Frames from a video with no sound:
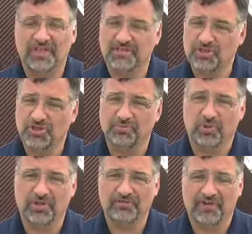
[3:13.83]
it is a
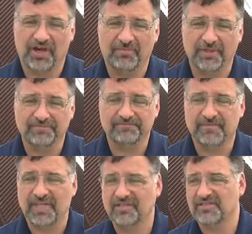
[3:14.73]
shipboard environment.
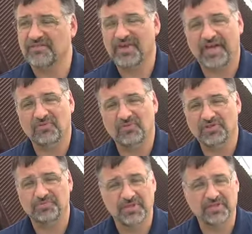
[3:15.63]
Now, the Savannah
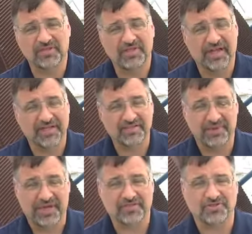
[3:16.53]
was built as a
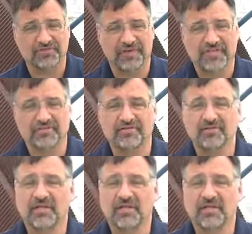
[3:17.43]
passenger vessel.